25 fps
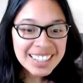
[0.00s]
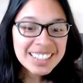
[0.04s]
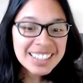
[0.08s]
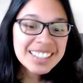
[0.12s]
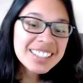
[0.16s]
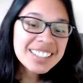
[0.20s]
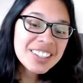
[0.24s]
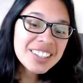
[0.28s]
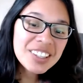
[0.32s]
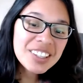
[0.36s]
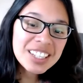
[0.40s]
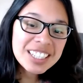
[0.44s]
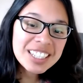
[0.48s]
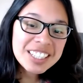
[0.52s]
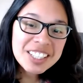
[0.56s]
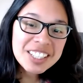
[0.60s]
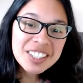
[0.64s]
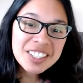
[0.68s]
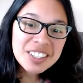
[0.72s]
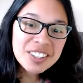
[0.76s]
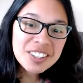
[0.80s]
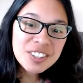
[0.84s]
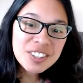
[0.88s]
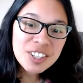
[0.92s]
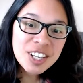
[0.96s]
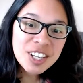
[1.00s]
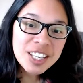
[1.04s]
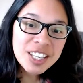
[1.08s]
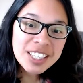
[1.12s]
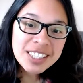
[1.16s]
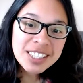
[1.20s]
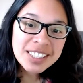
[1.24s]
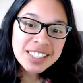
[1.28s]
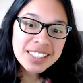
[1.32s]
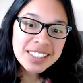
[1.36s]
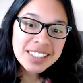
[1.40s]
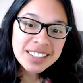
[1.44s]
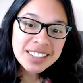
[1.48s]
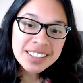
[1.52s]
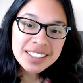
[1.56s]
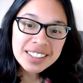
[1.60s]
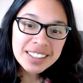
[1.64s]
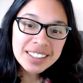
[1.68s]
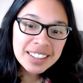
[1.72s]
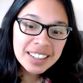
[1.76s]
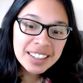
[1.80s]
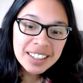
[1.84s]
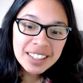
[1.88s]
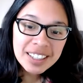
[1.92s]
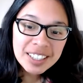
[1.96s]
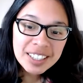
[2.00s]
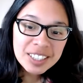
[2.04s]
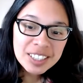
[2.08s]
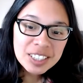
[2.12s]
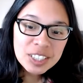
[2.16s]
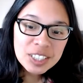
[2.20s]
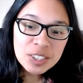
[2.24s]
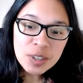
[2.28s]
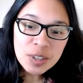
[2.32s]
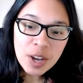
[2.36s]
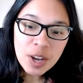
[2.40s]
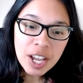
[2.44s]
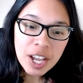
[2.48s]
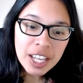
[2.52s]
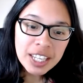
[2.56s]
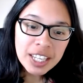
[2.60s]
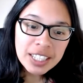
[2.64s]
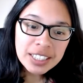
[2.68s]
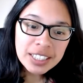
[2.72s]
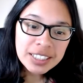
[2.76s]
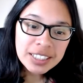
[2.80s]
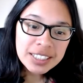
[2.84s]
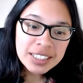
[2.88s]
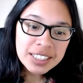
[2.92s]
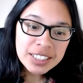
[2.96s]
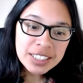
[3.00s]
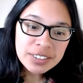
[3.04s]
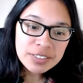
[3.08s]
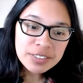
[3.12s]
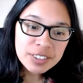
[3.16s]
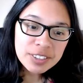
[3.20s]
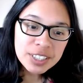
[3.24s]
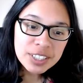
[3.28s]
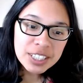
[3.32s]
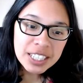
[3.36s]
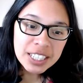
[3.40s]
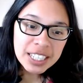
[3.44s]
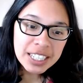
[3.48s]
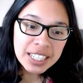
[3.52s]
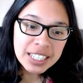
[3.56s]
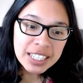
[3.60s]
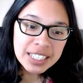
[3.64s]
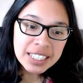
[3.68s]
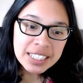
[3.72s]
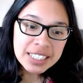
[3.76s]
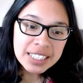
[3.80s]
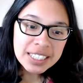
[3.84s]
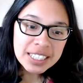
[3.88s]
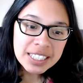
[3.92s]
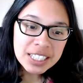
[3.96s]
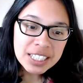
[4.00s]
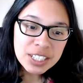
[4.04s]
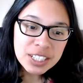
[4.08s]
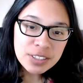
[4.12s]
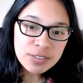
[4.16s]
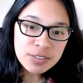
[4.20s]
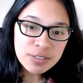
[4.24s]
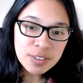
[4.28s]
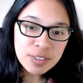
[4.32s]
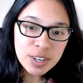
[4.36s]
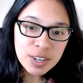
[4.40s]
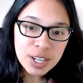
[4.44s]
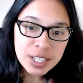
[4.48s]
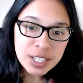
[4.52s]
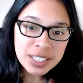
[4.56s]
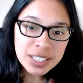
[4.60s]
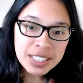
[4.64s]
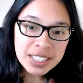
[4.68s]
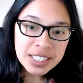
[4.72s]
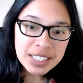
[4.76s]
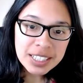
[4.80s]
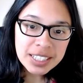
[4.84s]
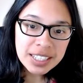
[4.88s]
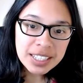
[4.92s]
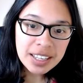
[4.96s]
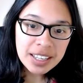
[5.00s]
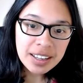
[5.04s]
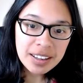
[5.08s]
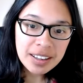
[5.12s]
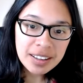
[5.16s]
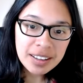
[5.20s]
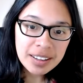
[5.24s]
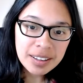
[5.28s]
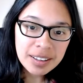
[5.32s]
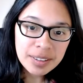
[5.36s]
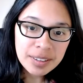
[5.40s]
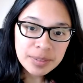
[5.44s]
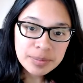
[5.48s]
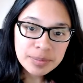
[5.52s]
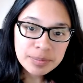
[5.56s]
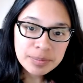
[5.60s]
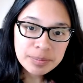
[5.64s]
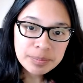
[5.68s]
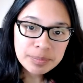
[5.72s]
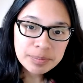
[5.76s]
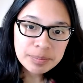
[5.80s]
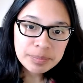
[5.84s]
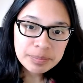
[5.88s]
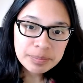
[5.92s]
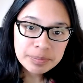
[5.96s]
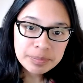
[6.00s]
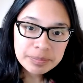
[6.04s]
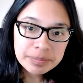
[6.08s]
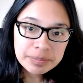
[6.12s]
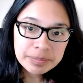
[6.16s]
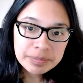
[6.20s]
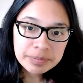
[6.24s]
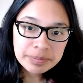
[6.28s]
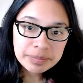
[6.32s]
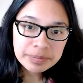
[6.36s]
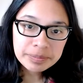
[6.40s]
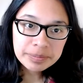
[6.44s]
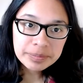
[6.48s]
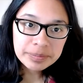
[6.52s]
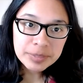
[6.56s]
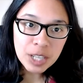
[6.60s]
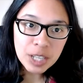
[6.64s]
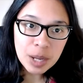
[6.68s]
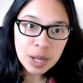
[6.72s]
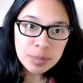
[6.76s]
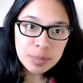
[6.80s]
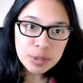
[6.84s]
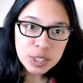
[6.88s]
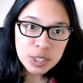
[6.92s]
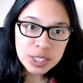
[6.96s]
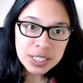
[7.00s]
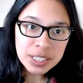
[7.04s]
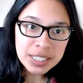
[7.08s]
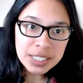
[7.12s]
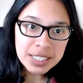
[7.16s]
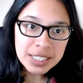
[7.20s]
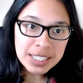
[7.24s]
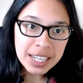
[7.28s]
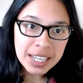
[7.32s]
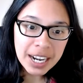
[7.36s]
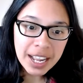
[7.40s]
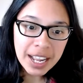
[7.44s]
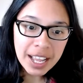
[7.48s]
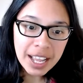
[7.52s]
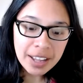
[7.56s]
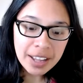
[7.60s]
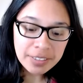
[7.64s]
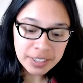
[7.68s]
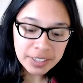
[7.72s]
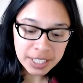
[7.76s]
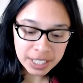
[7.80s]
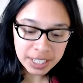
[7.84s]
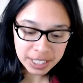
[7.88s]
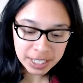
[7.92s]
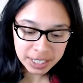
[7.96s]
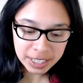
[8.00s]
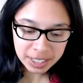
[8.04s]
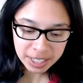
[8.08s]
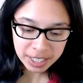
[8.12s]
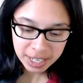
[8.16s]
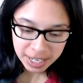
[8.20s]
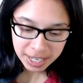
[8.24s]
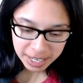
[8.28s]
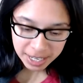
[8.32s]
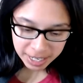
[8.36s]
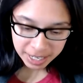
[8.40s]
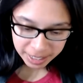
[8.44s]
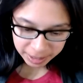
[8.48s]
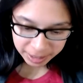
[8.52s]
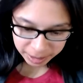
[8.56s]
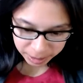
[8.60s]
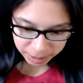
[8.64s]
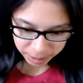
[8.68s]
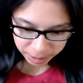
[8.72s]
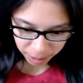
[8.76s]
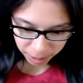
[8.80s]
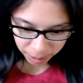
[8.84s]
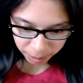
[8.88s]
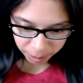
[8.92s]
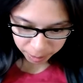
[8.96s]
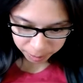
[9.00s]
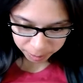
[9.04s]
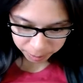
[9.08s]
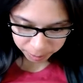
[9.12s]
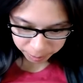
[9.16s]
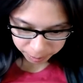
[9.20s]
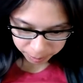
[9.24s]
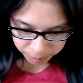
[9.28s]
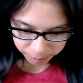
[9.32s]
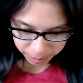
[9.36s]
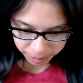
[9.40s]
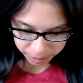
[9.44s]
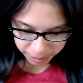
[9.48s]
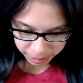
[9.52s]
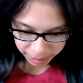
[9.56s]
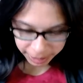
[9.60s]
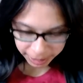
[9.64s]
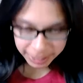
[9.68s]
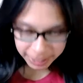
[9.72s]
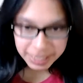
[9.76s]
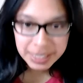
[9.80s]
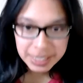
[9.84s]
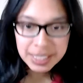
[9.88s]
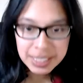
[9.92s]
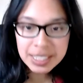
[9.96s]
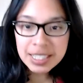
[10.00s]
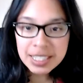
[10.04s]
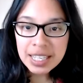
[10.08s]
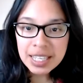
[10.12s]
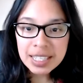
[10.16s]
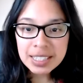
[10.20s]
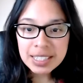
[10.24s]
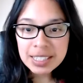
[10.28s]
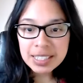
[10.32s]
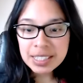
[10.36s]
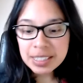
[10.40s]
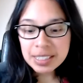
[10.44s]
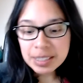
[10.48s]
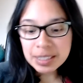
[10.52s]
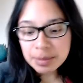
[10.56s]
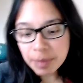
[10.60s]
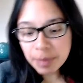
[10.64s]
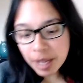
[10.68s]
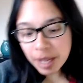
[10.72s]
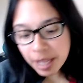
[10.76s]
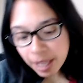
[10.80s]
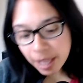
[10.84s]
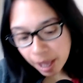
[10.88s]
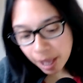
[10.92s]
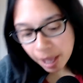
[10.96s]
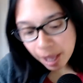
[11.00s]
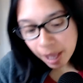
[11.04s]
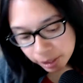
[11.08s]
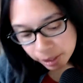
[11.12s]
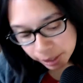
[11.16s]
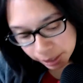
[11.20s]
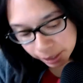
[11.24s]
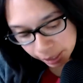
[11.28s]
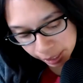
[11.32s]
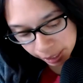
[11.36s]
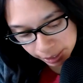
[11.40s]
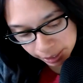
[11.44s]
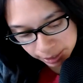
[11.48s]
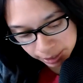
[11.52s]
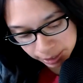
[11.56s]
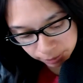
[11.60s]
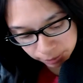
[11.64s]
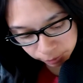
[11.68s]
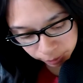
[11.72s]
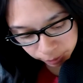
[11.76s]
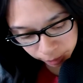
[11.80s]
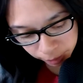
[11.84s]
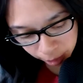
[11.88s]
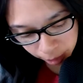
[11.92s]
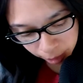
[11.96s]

so this is just trying the different things, the different uh, options that I have here. So I guess to test this mic out, it has different